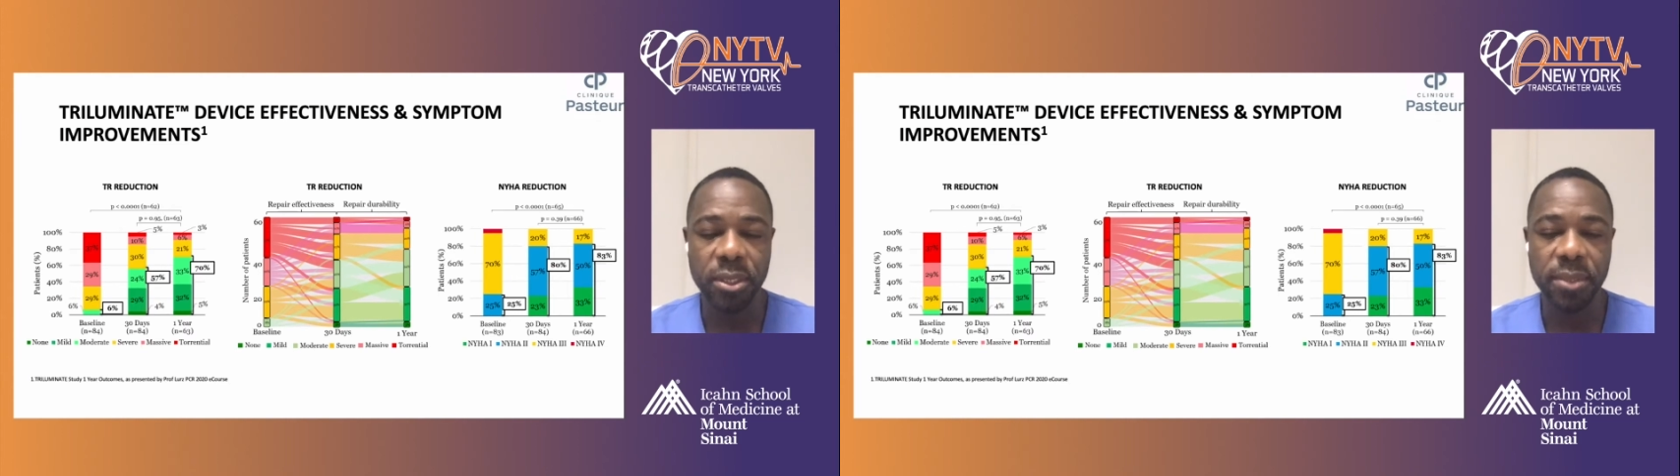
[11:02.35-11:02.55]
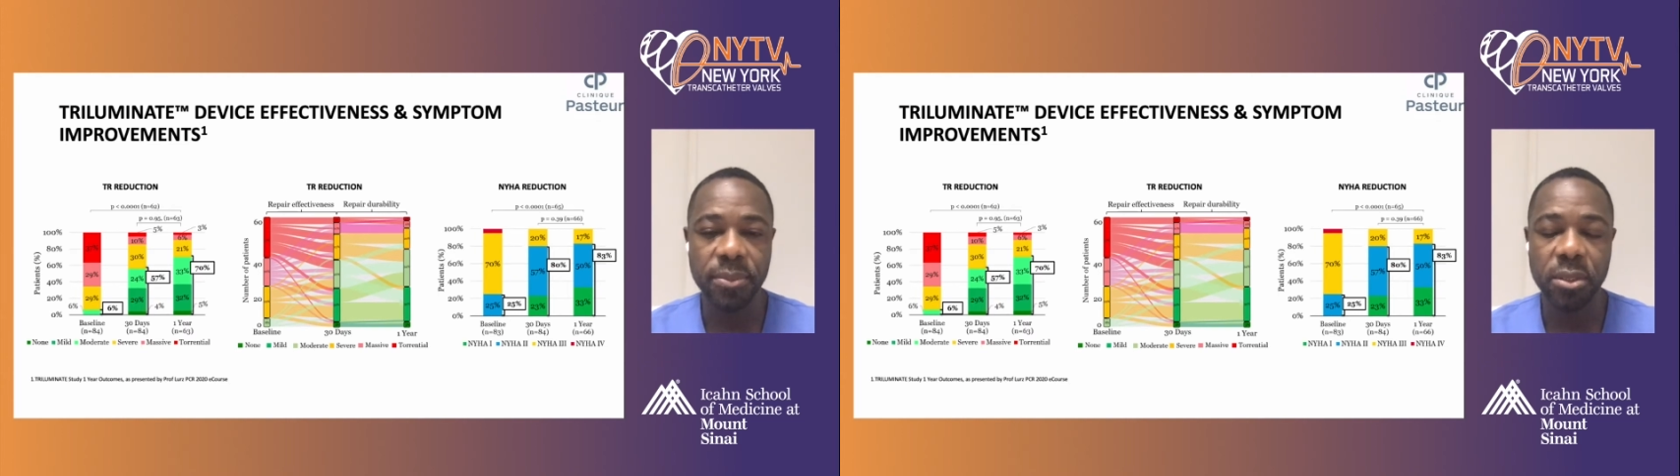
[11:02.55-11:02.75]

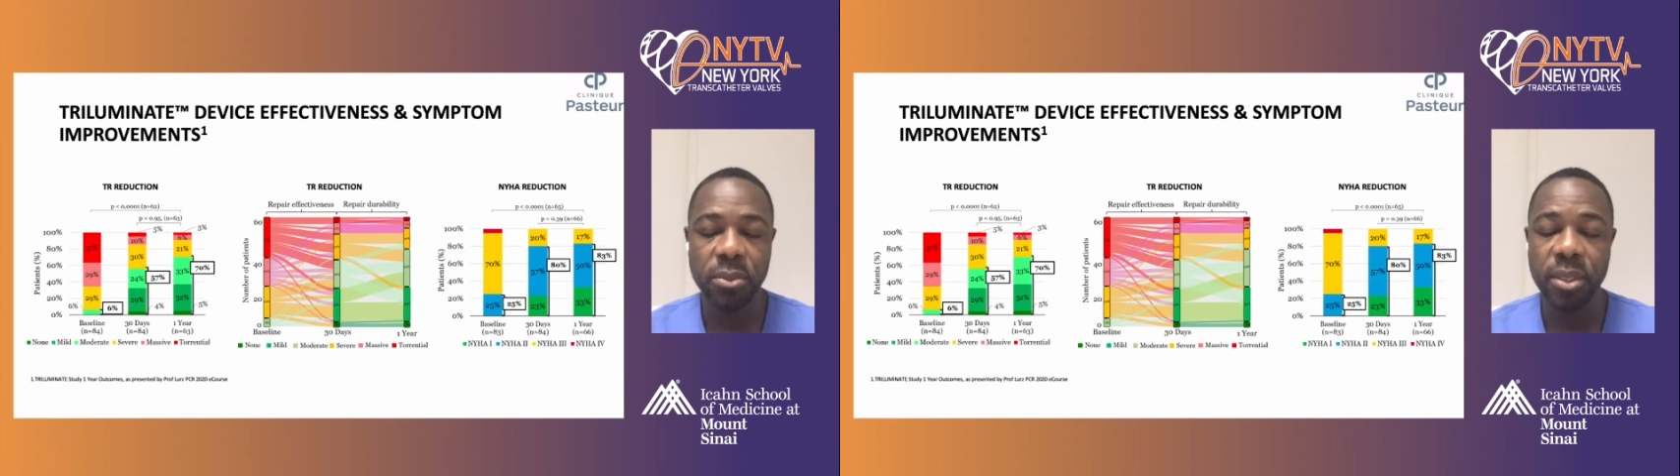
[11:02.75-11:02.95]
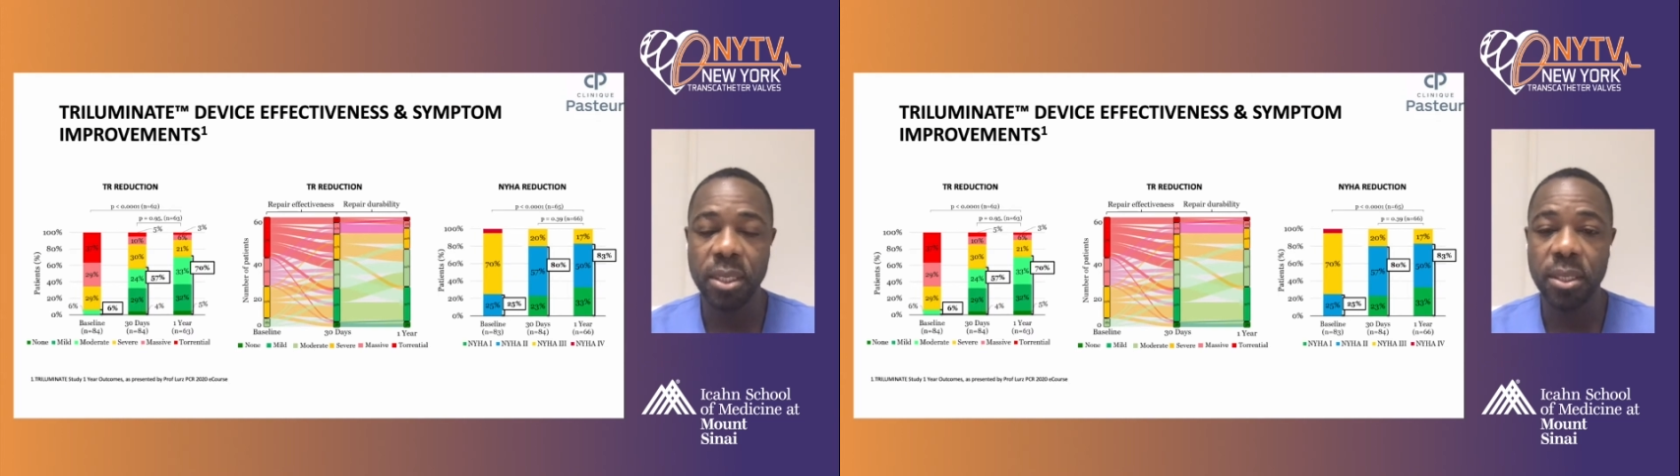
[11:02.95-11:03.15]
seems to
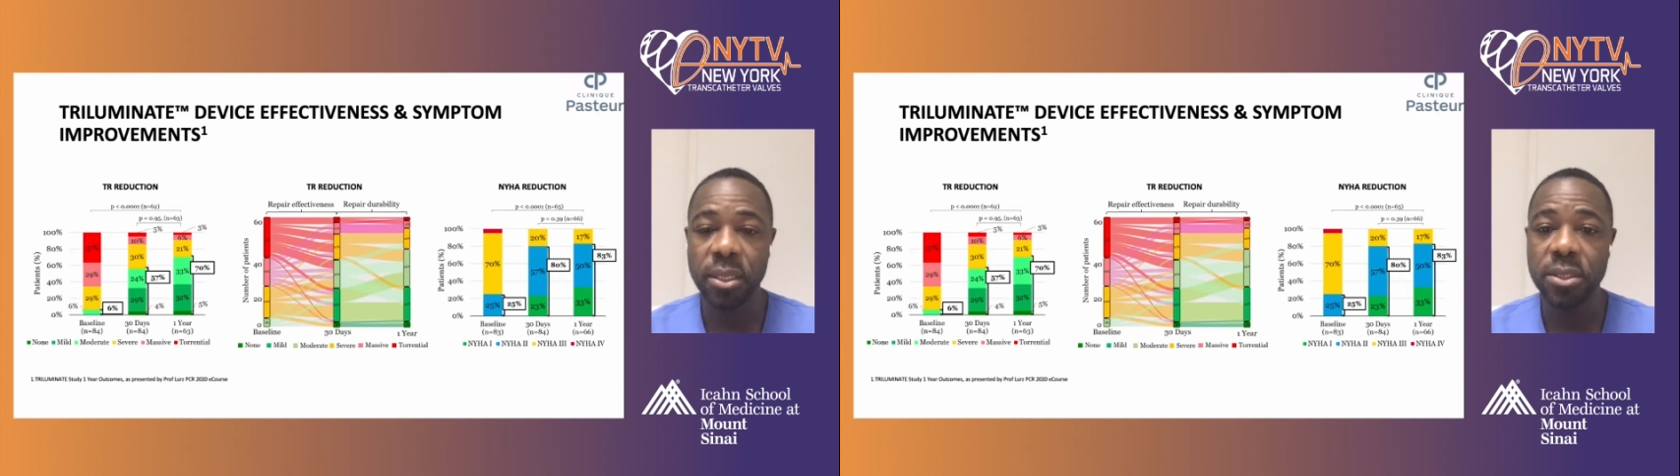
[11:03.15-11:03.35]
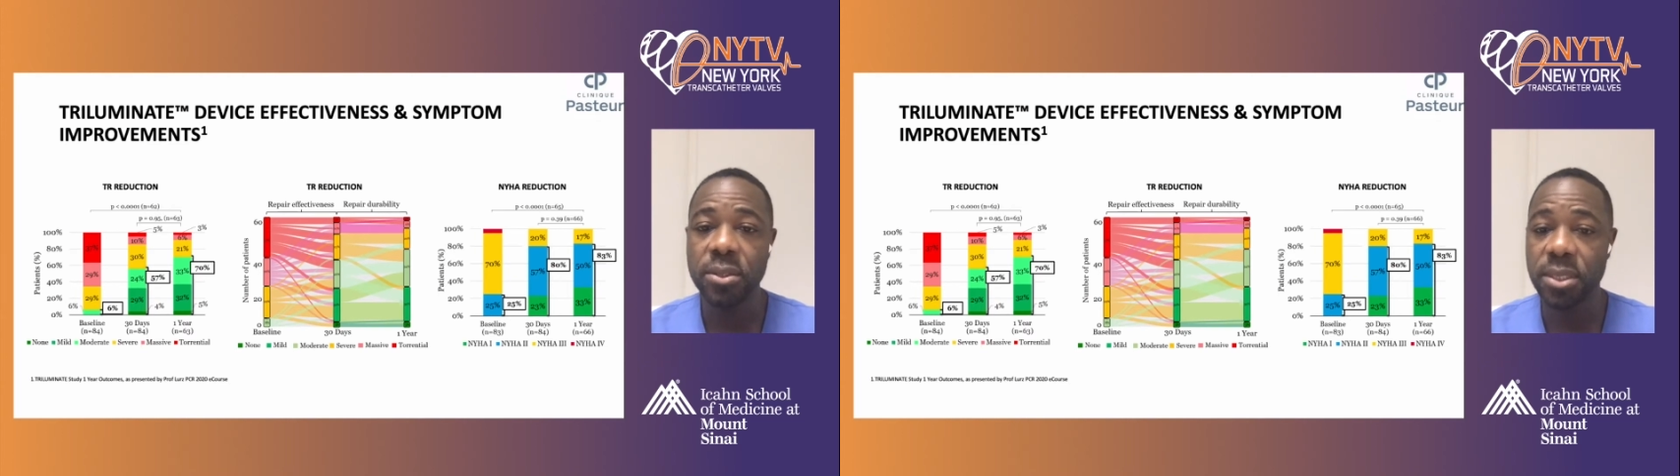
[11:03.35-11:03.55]
be
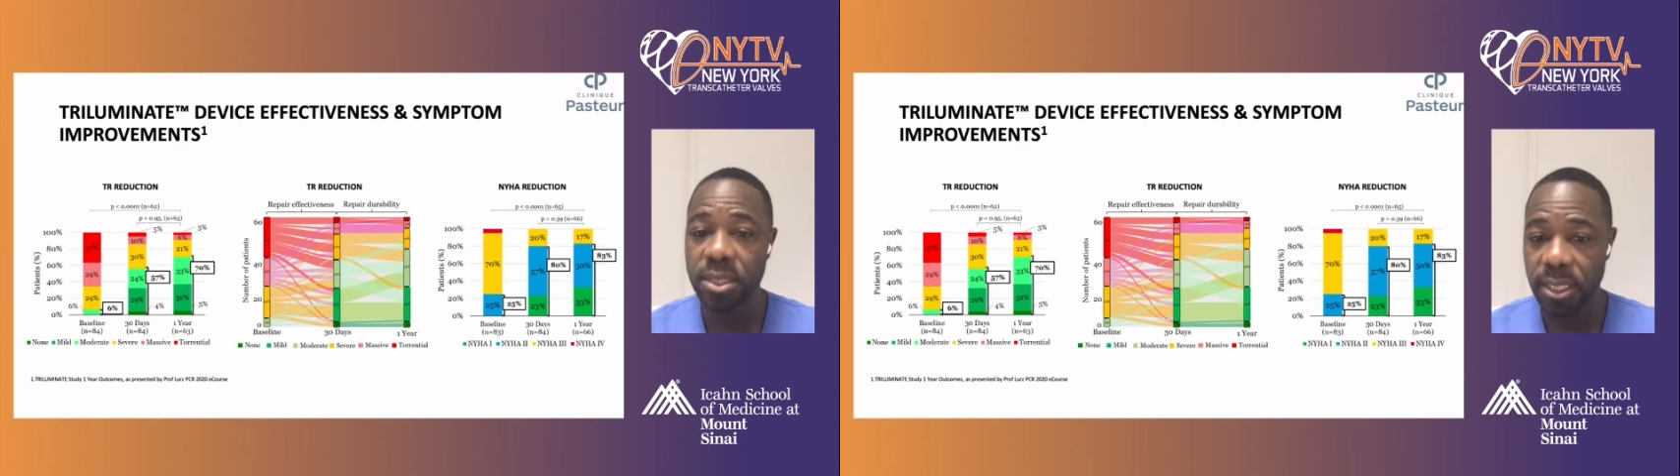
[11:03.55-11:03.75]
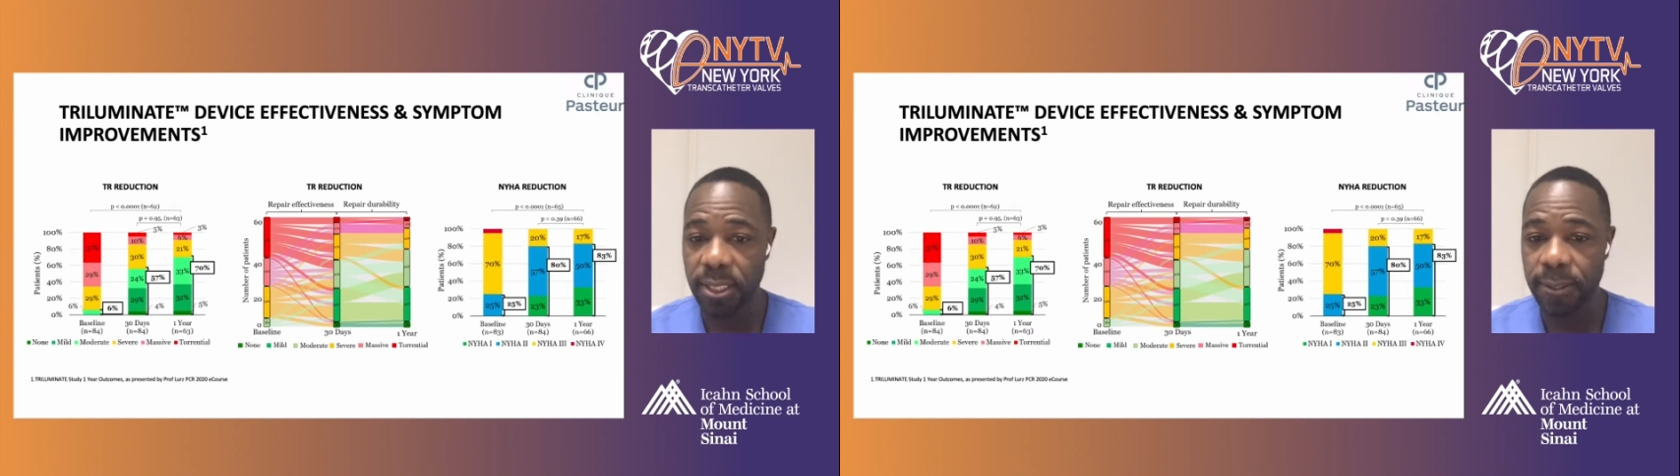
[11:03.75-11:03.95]

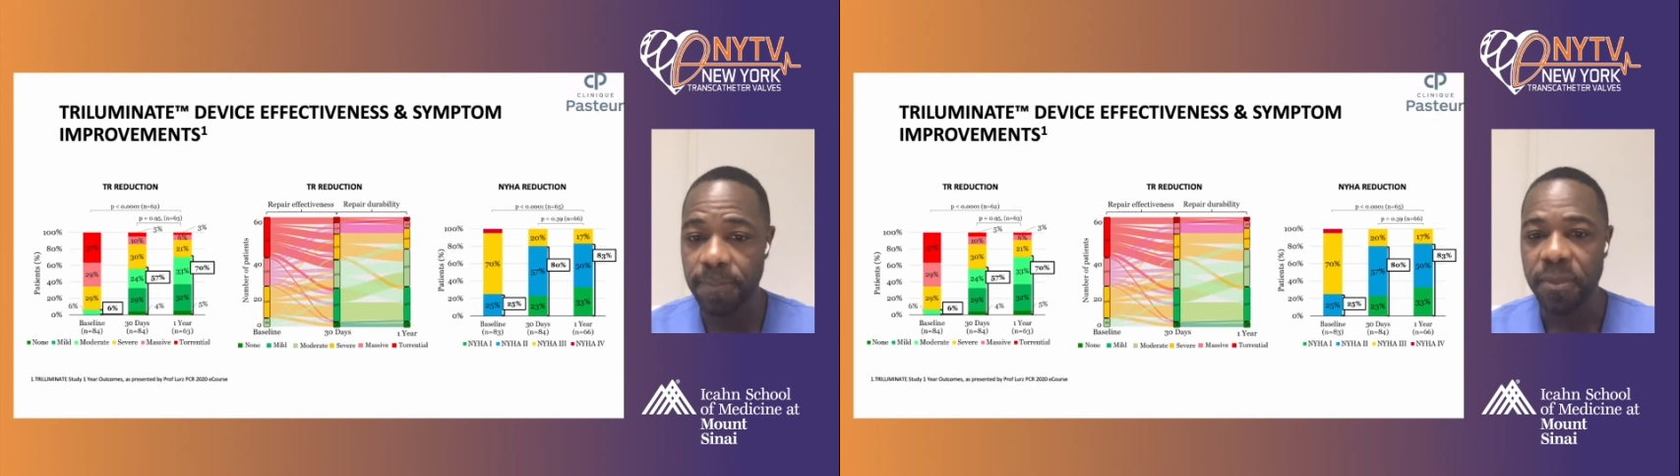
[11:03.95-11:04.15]
sustained